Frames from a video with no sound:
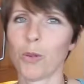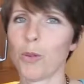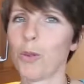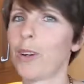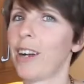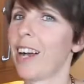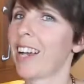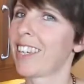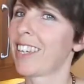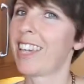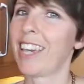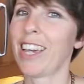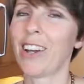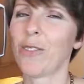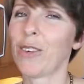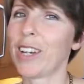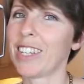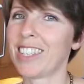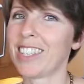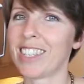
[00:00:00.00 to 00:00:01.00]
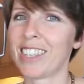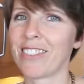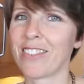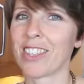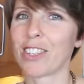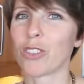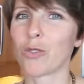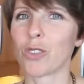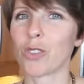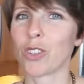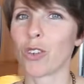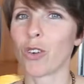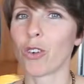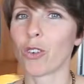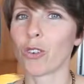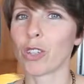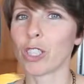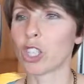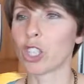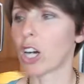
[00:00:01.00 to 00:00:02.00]
I can't wait to give this
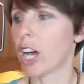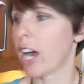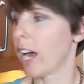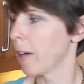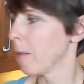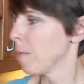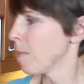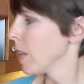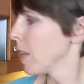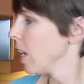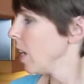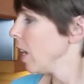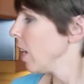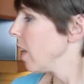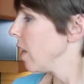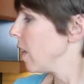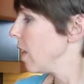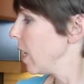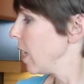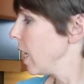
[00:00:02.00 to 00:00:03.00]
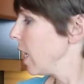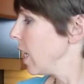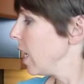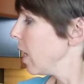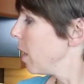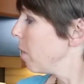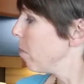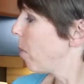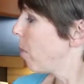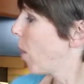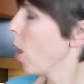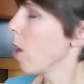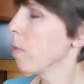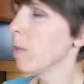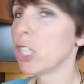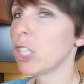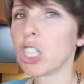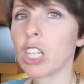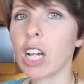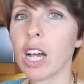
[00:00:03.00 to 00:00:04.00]
risotto a try. The
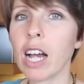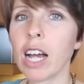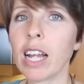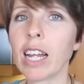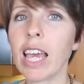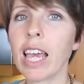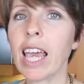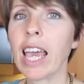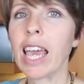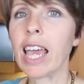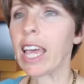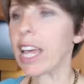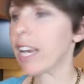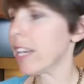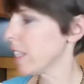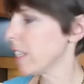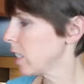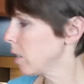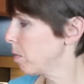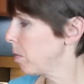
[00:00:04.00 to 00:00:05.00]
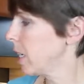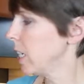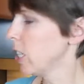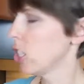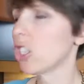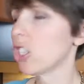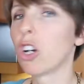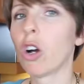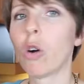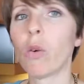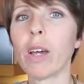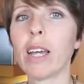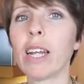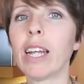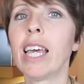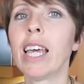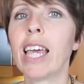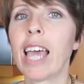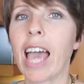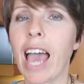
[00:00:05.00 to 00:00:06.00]
parmesan and the spinach go in
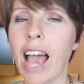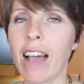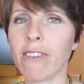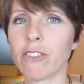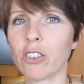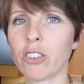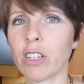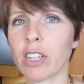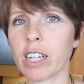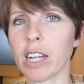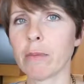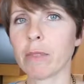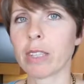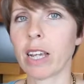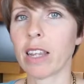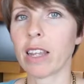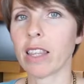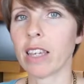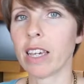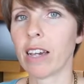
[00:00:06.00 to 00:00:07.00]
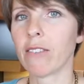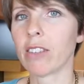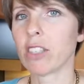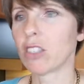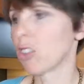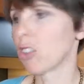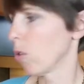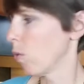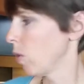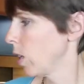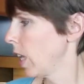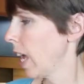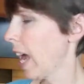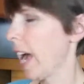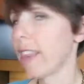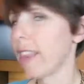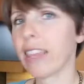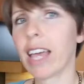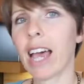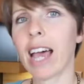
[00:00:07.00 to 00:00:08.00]
after it comes out of the oven, so we'll
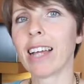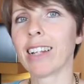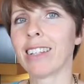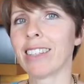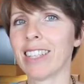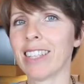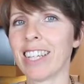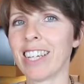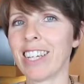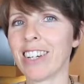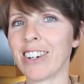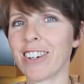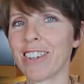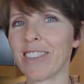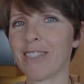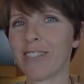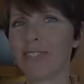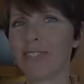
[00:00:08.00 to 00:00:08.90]
add that later.